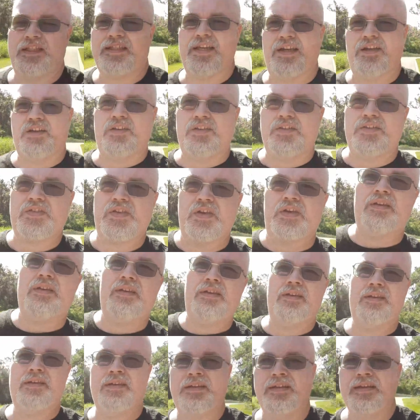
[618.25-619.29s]
tells
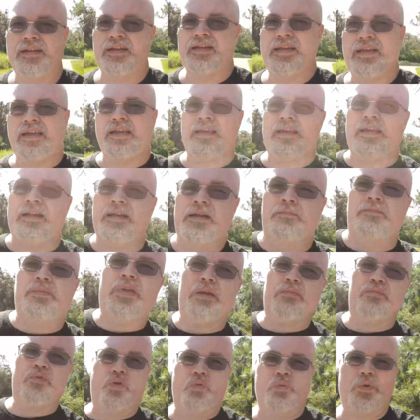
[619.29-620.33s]

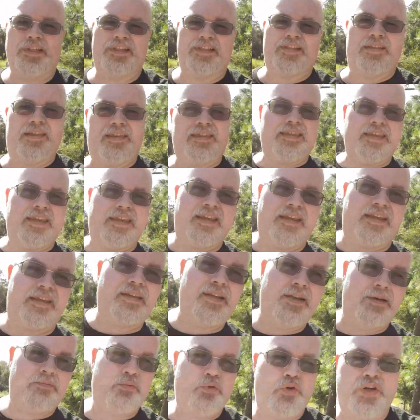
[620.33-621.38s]
people what to think,
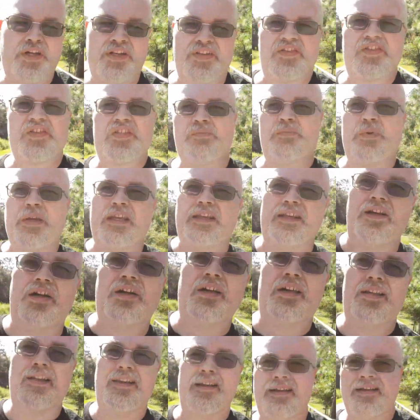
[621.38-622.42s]
putting spin
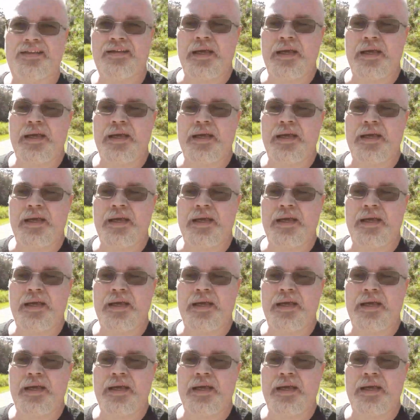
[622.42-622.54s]
on